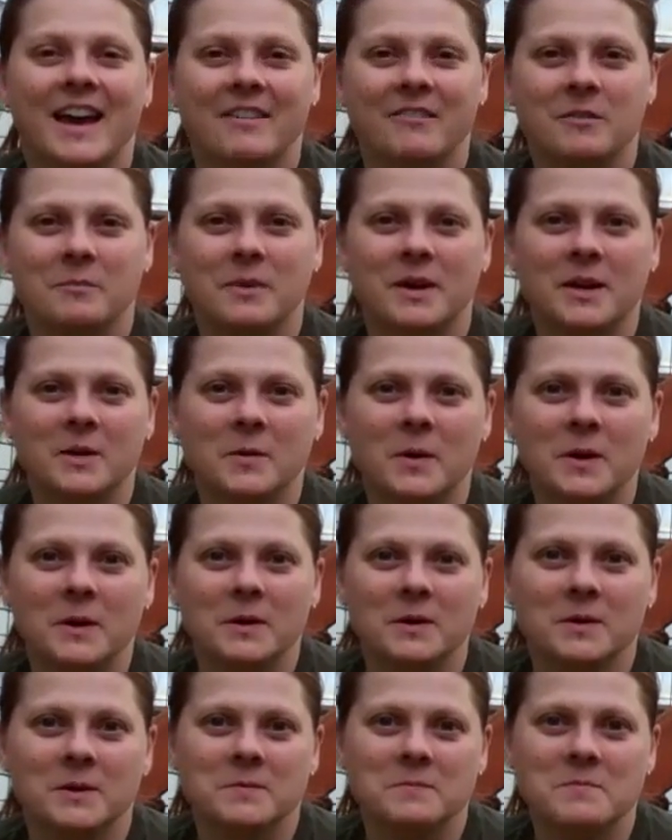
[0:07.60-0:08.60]
Hey everybody,
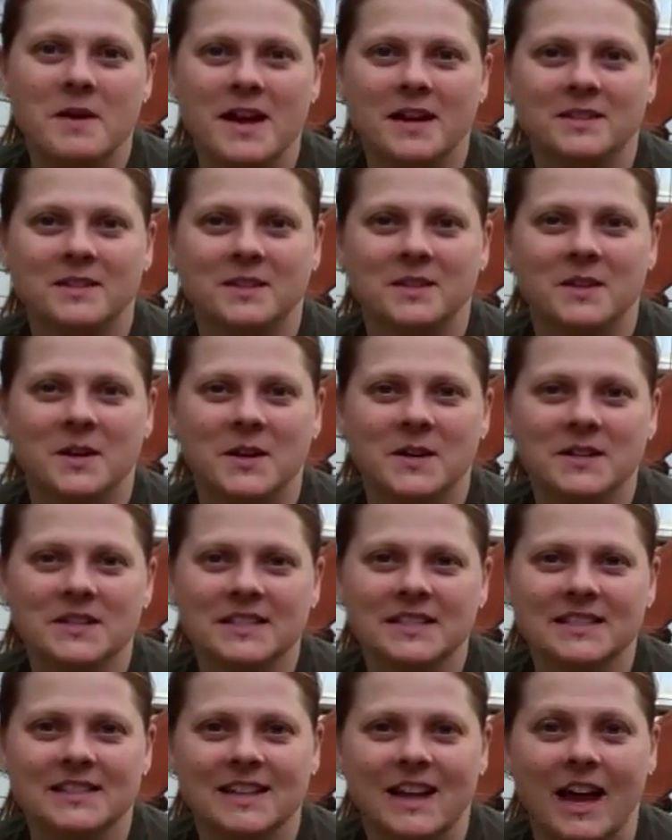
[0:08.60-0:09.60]
welcome back to the
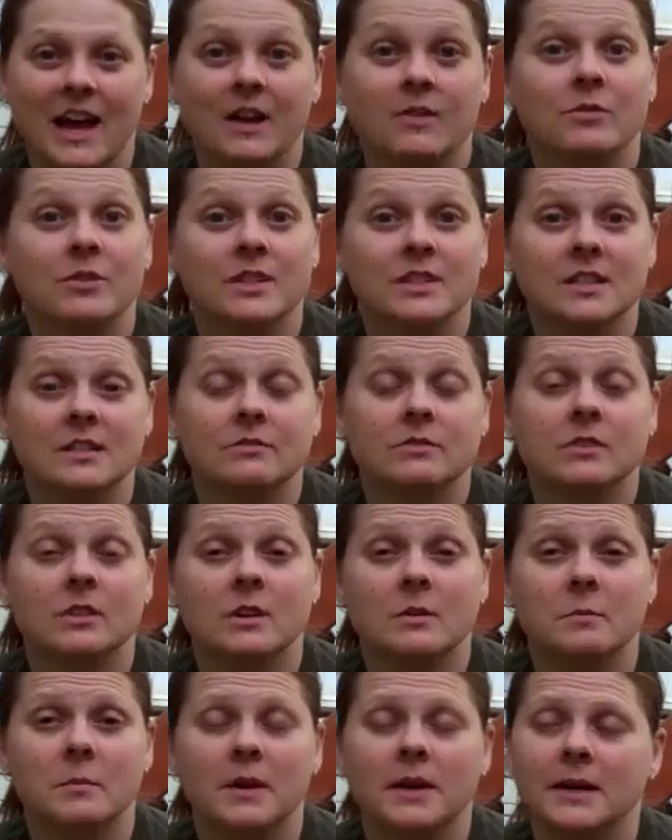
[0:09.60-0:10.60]
garden. I've received
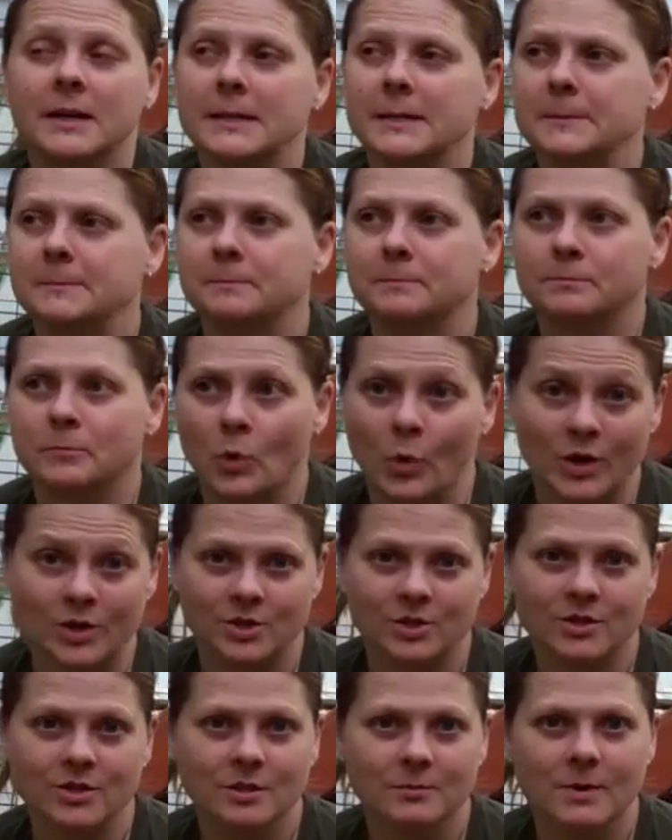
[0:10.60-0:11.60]
some
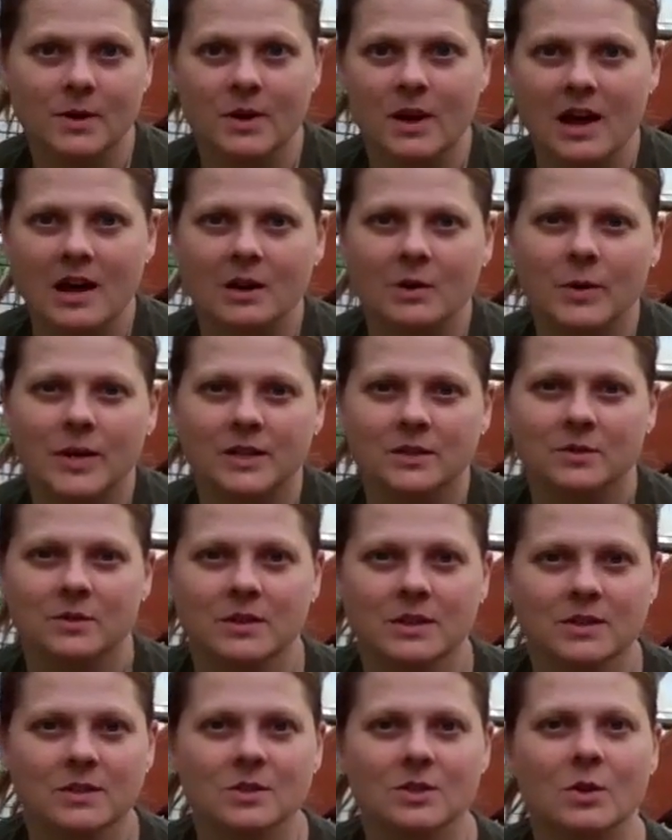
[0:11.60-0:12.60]
questions about how do I do
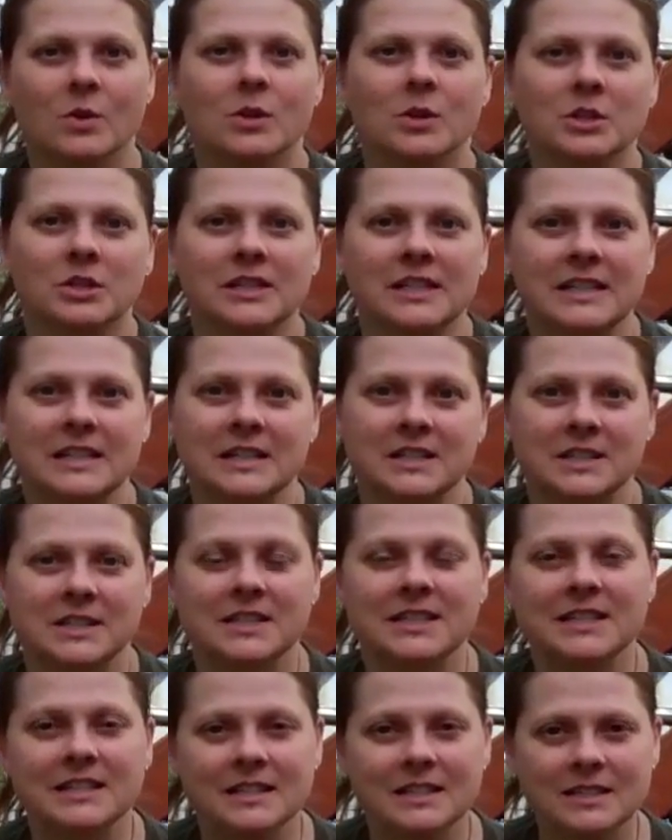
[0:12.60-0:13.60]
this so early in the
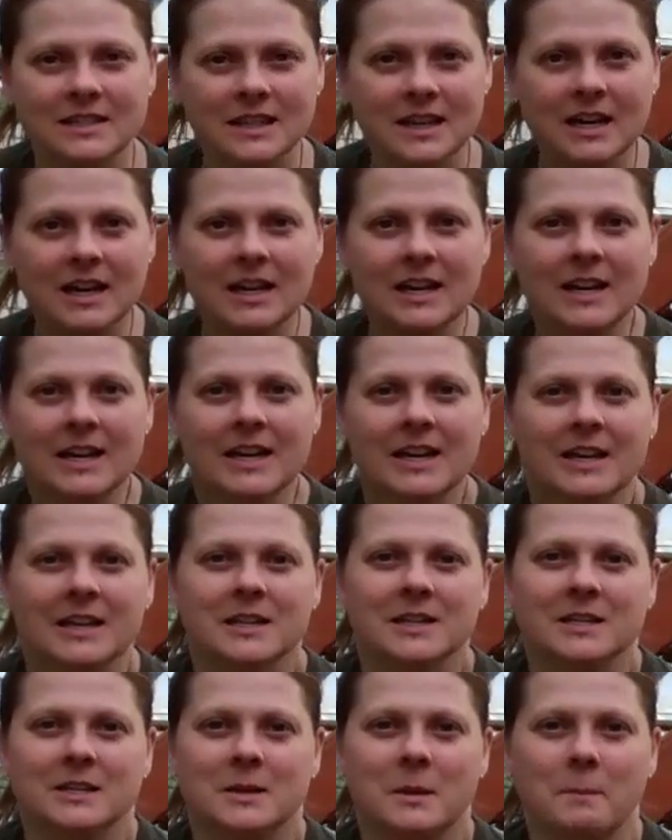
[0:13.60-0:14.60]
season
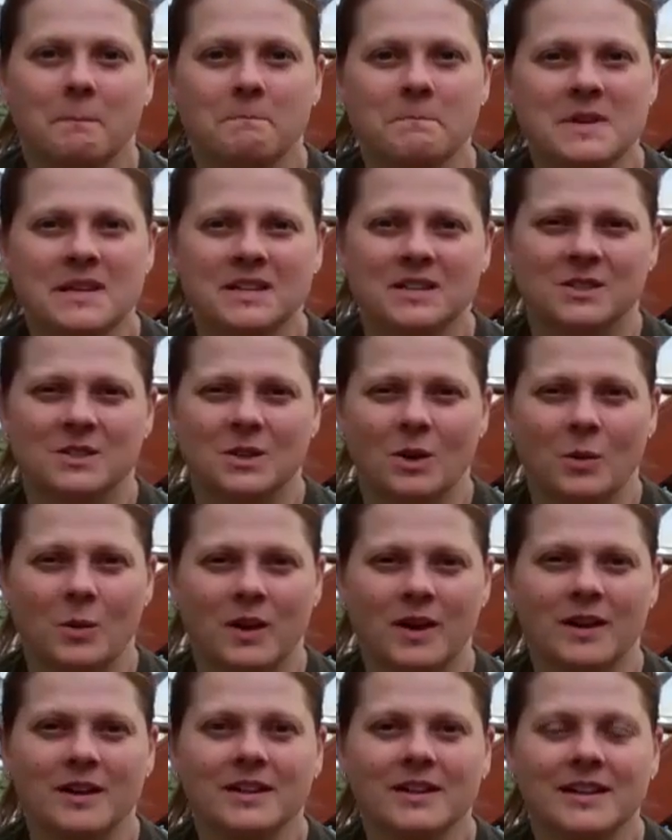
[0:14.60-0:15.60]
in
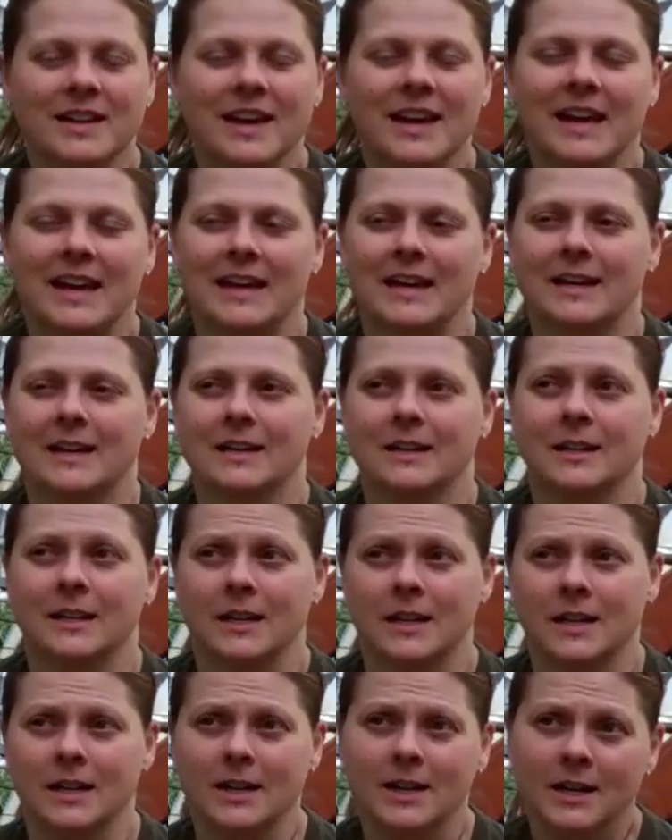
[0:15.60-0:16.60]
Minnesota, and
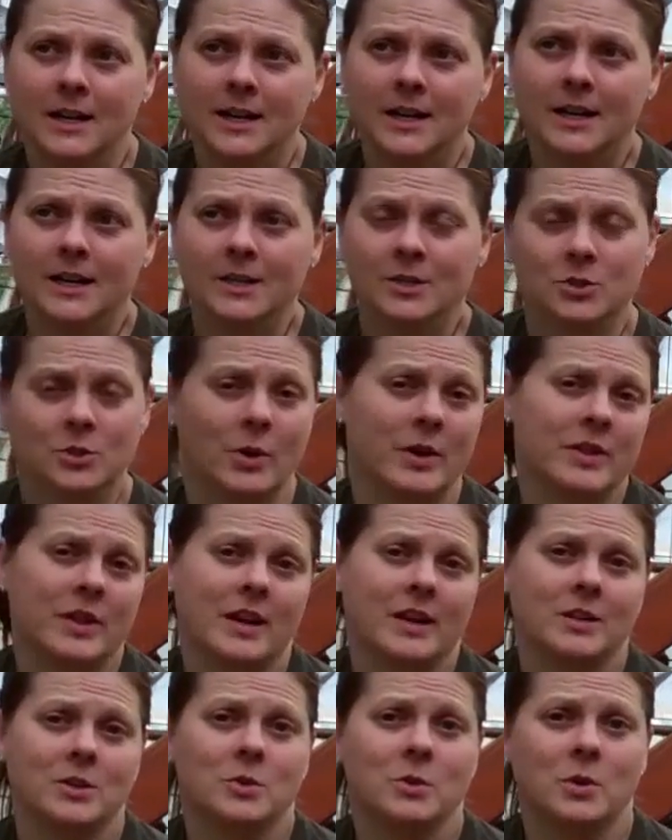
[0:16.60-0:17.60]
so I
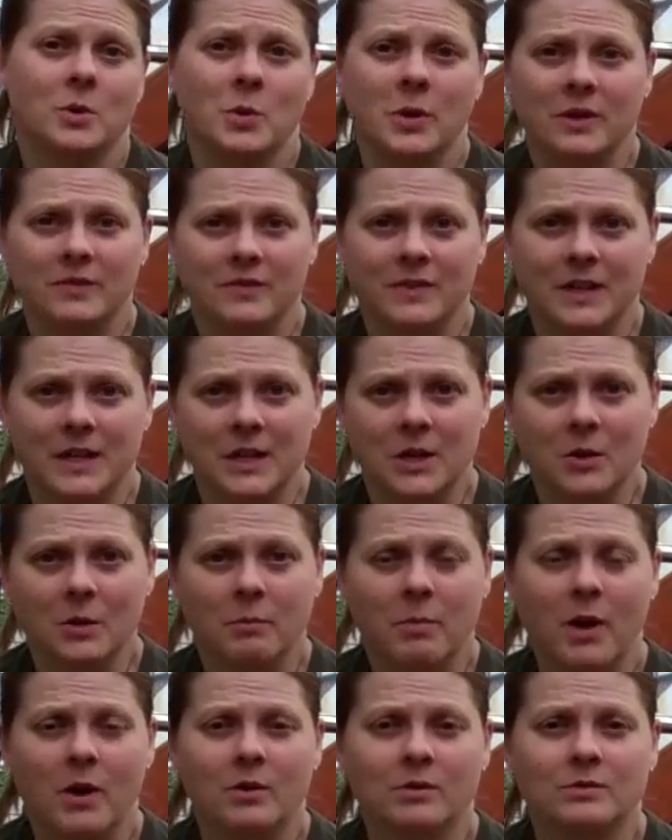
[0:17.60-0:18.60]
thought I'd do a quick
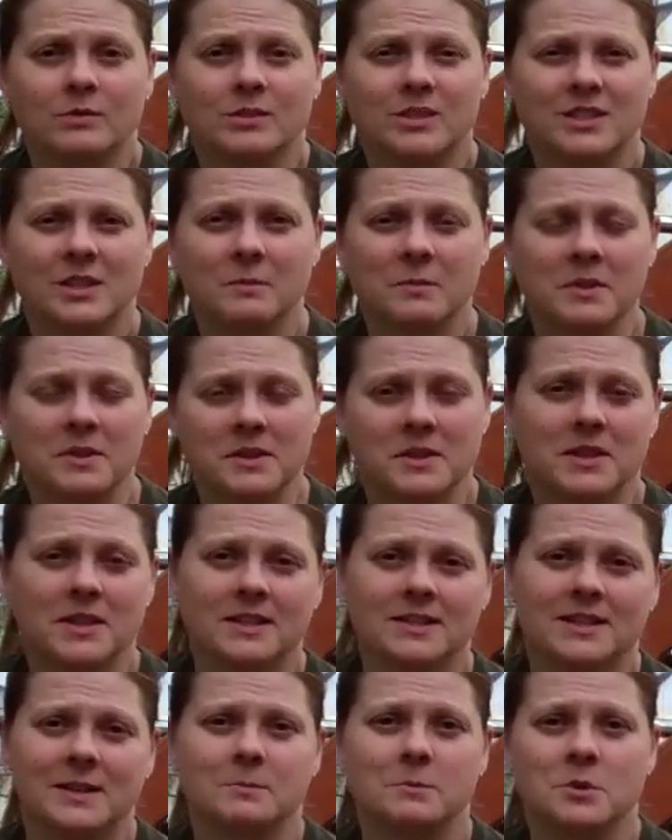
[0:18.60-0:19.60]
video about some of the
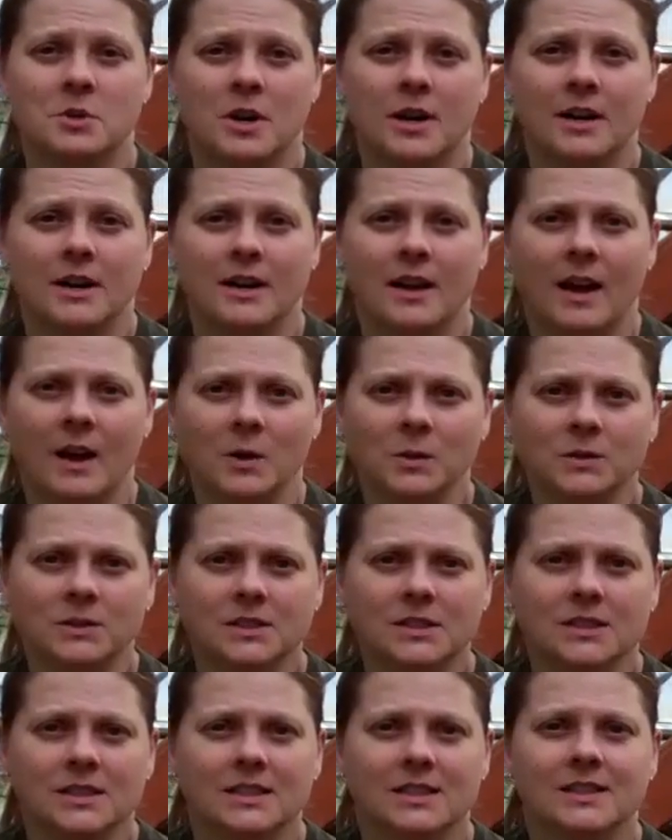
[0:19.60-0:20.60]
things I'm trying
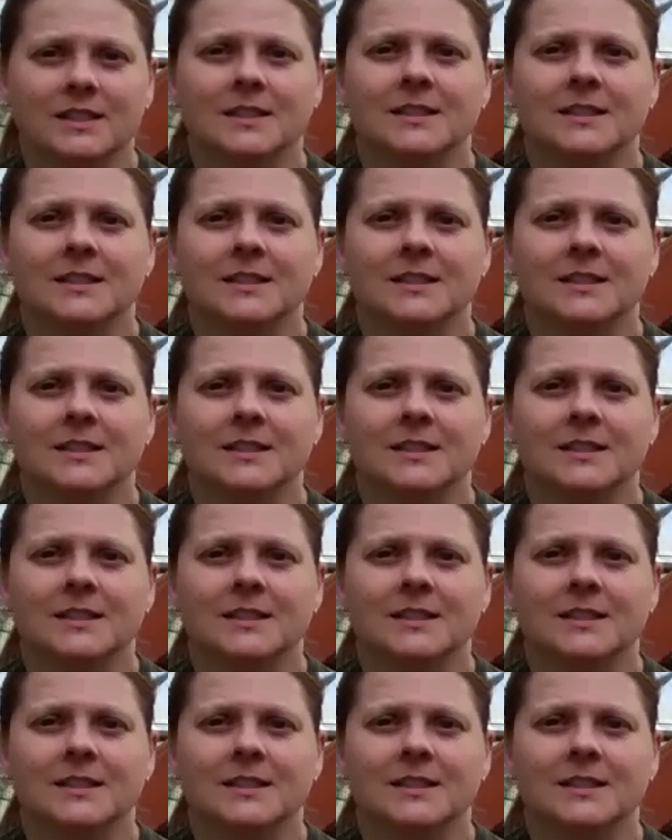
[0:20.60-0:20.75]
out.